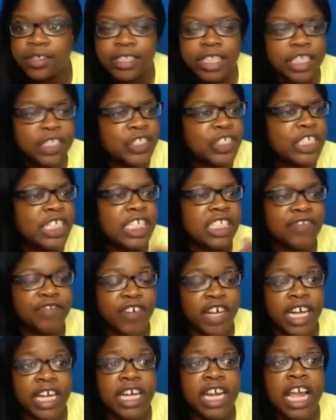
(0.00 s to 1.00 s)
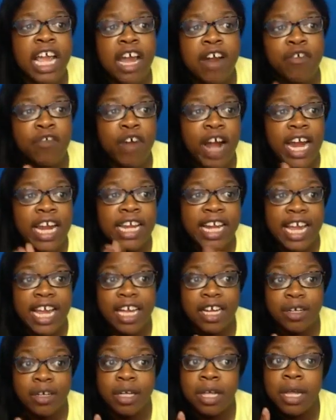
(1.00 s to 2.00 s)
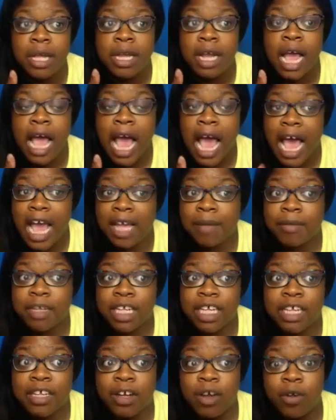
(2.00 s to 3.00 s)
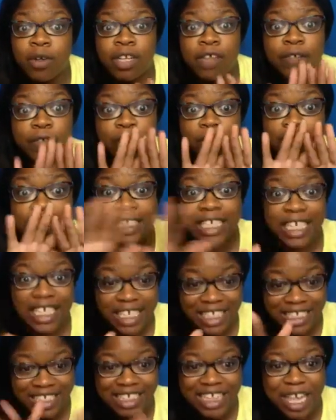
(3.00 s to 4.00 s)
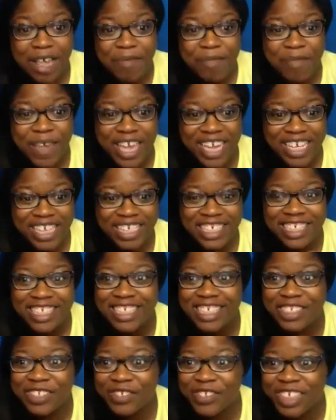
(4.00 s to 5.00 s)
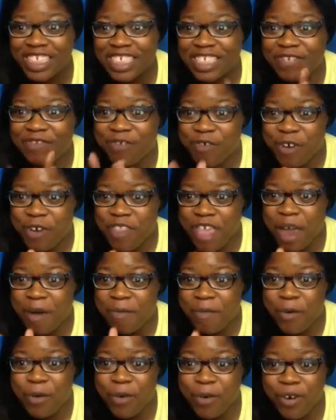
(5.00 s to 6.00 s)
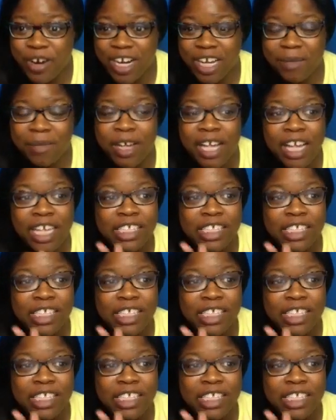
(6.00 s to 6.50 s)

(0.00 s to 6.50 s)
interesting. It's fun. Right now, I am looking only for 10 beta students for that program.